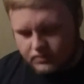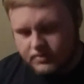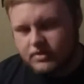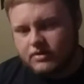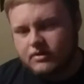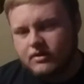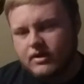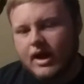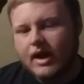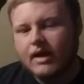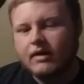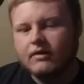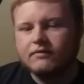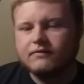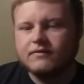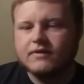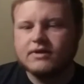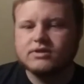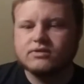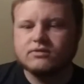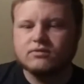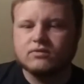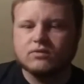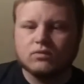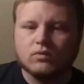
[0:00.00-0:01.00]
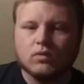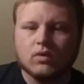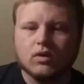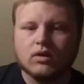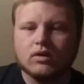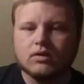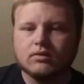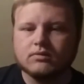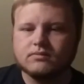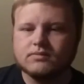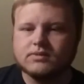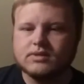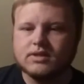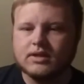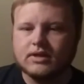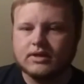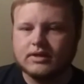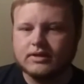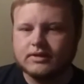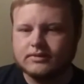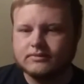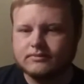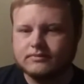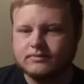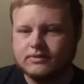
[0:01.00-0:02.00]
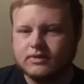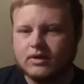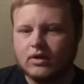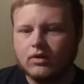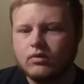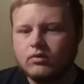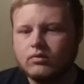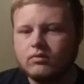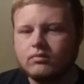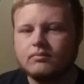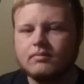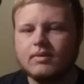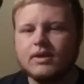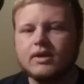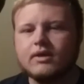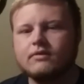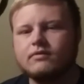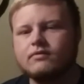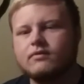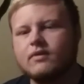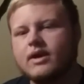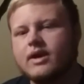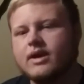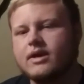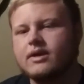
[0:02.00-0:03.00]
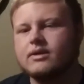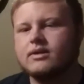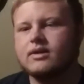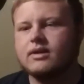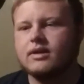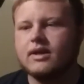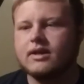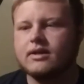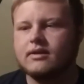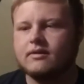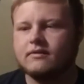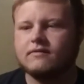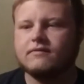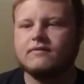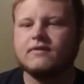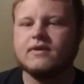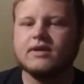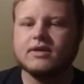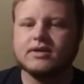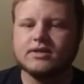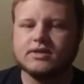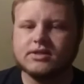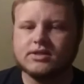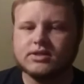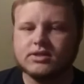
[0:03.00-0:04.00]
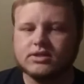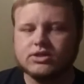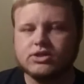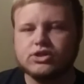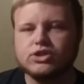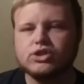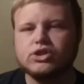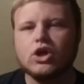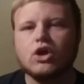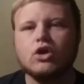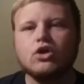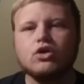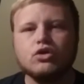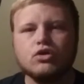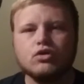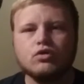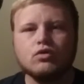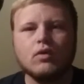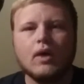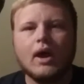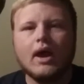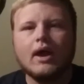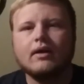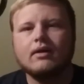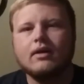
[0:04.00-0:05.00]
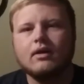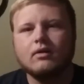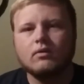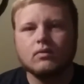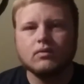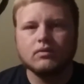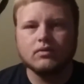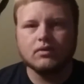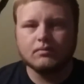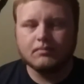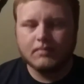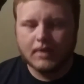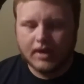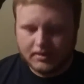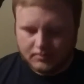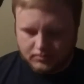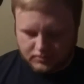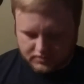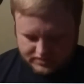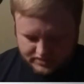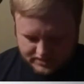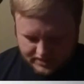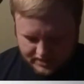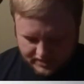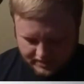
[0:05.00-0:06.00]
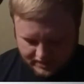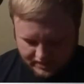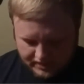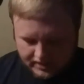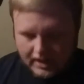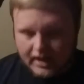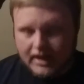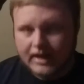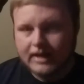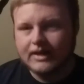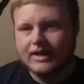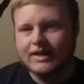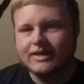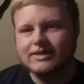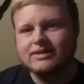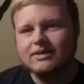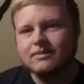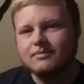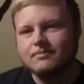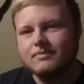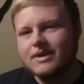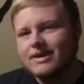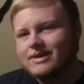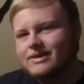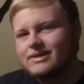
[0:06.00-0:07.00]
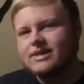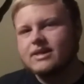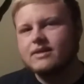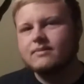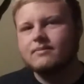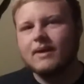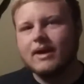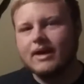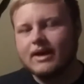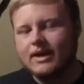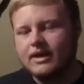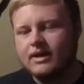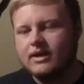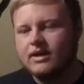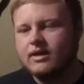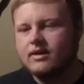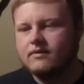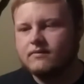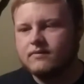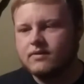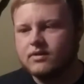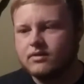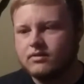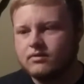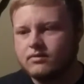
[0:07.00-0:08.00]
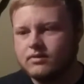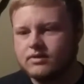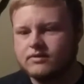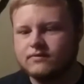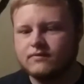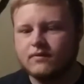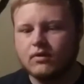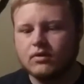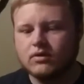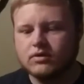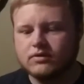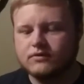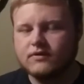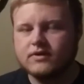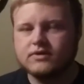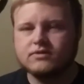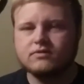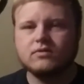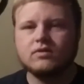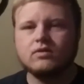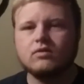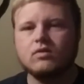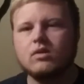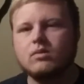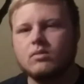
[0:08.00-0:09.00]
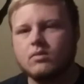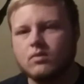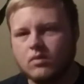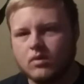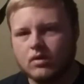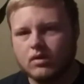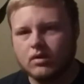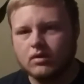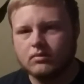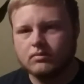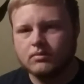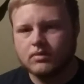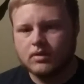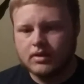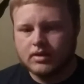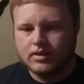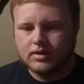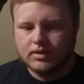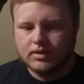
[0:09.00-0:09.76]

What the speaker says: When you're out fishing with worms, don't be afraid to let the fish show you how they want their bait presented. That's the best tip I can give you as far as fishing with a rubber worm.